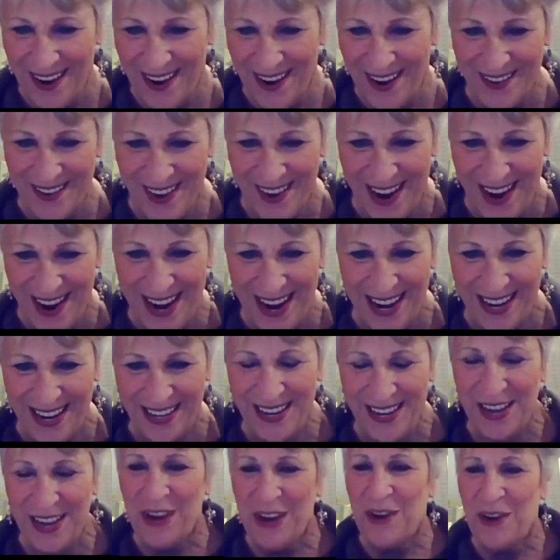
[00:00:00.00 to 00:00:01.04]
All right.
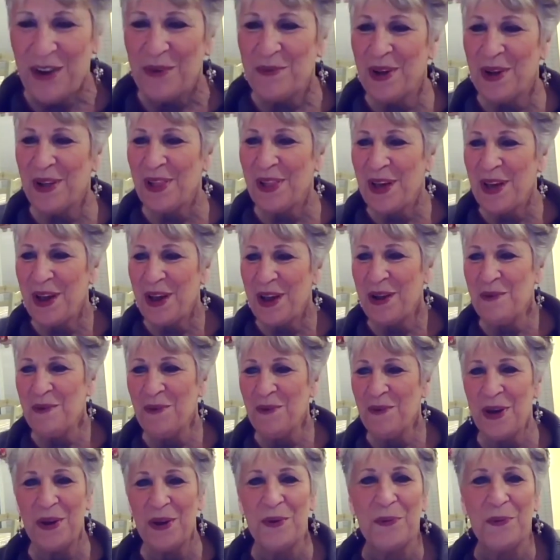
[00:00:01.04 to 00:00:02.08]
Well, I
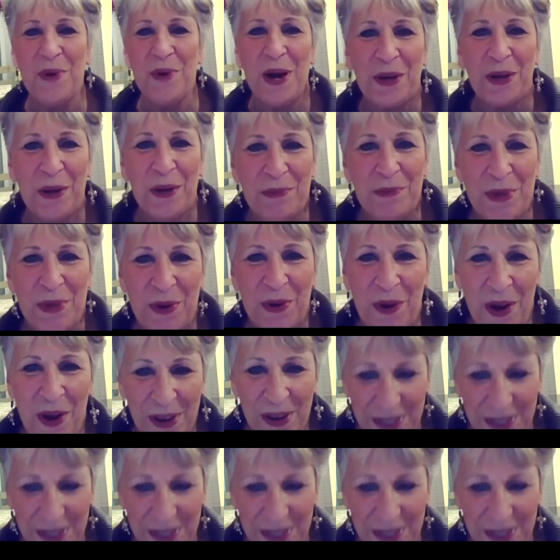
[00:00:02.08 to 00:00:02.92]
want to welcome you all